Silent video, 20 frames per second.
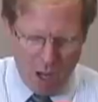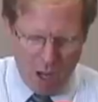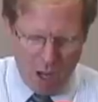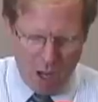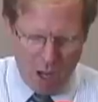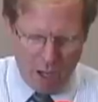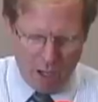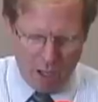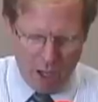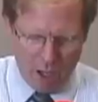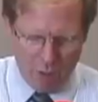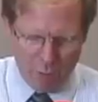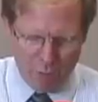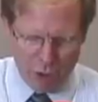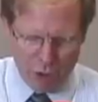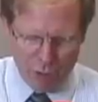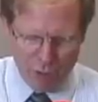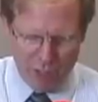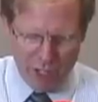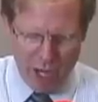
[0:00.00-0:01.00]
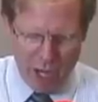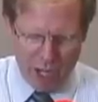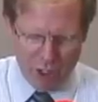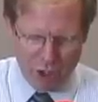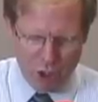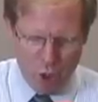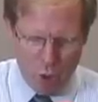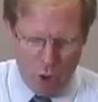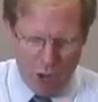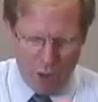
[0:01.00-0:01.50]
And Dr. Bushman
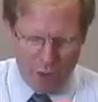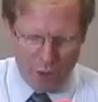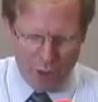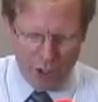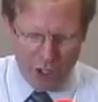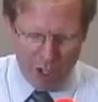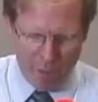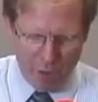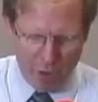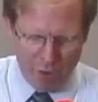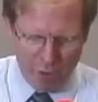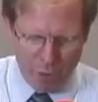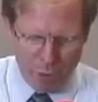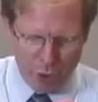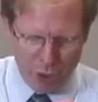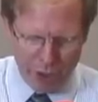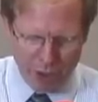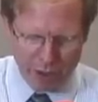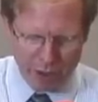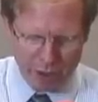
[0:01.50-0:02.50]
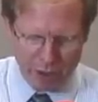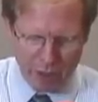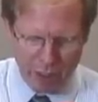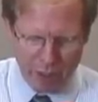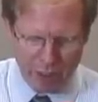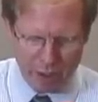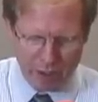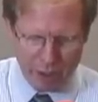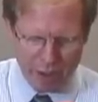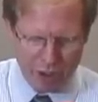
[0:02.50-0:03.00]
has co-authored a number of books.
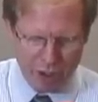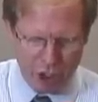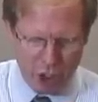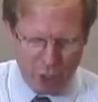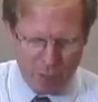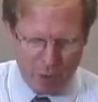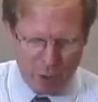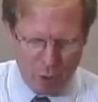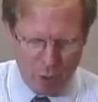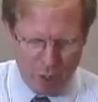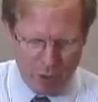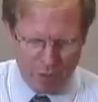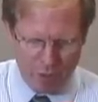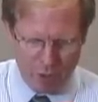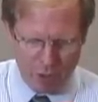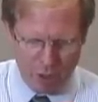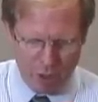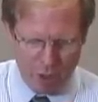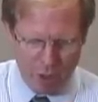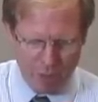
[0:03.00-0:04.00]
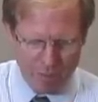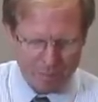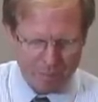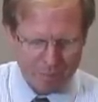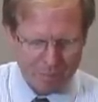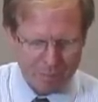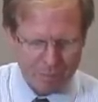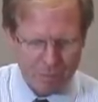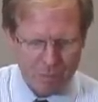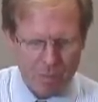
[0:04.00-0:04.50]
He's considered to be one of the
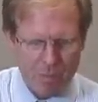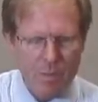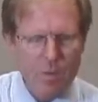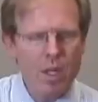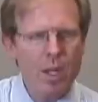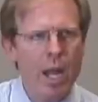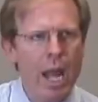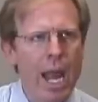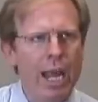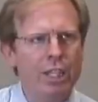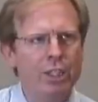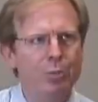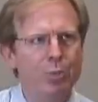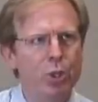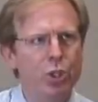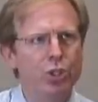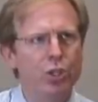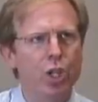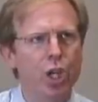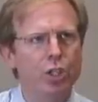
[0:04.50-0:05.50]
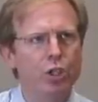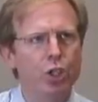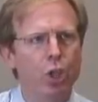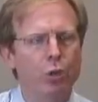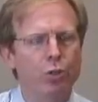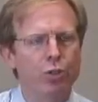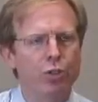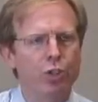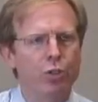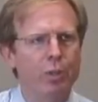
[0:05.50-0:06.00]
experts on
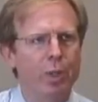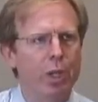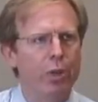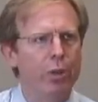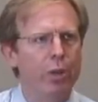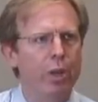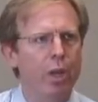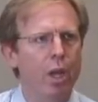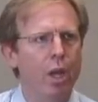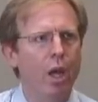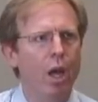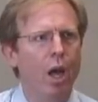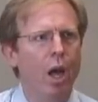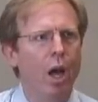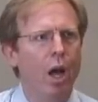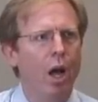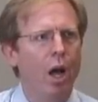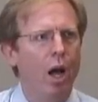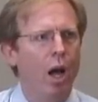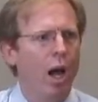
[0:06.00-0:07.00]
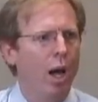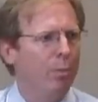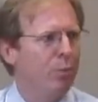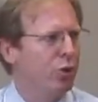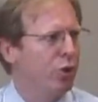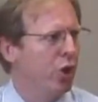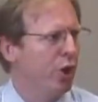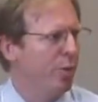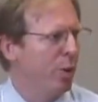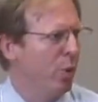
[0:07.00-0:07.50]
Joseph Smith, uh, I'm
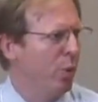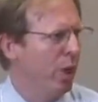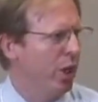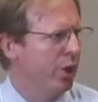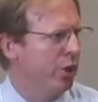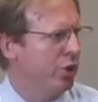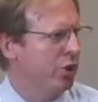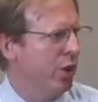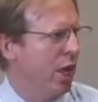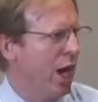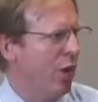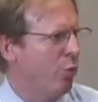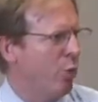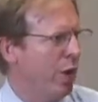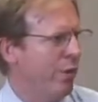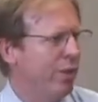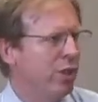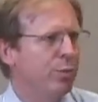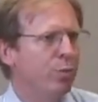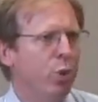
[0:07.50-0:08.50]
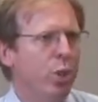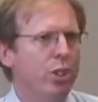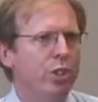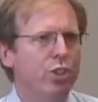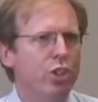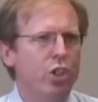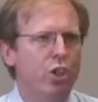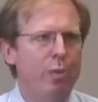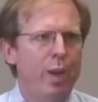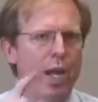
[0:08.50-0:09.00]
sure he'd be willing to sign one of his
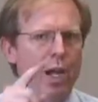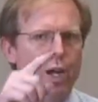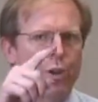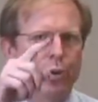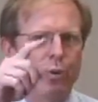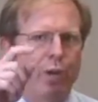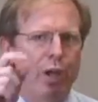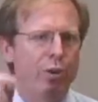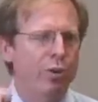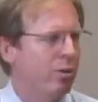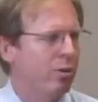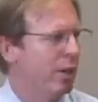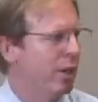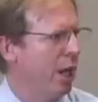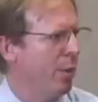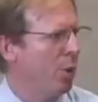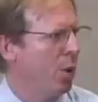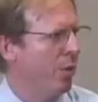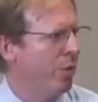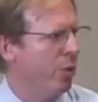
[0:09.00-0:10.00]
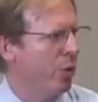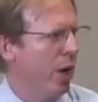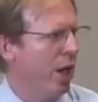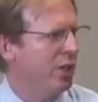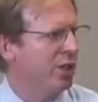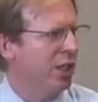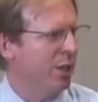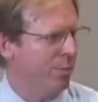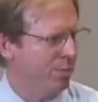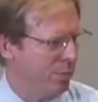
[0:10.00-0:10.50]
books that are back on the round table if you
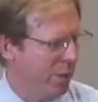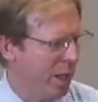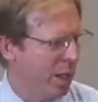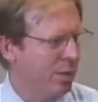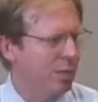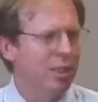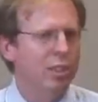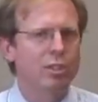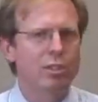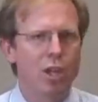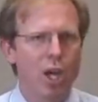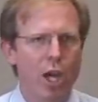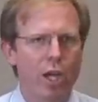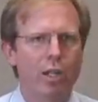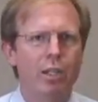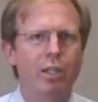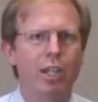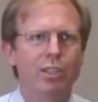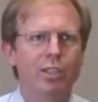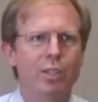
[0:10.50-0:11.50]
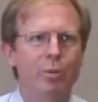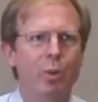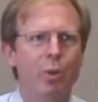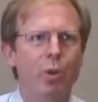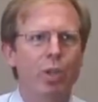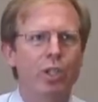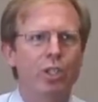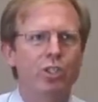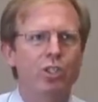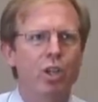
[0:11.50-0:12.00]
ask him. Yes, he's nodding. Yes, he'd be
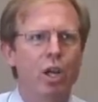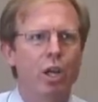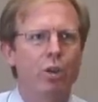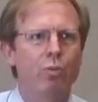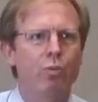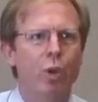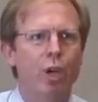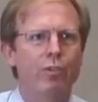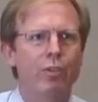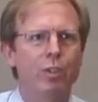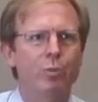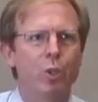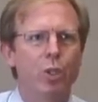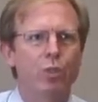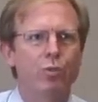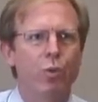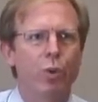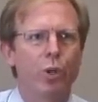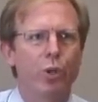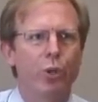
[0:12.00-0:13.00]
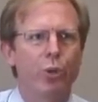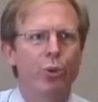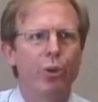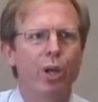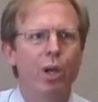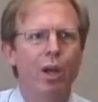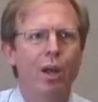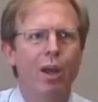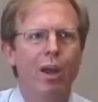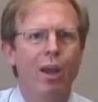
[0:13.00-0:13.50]
willing to sign one of his books for
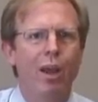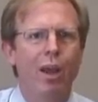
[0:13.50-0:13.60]
you.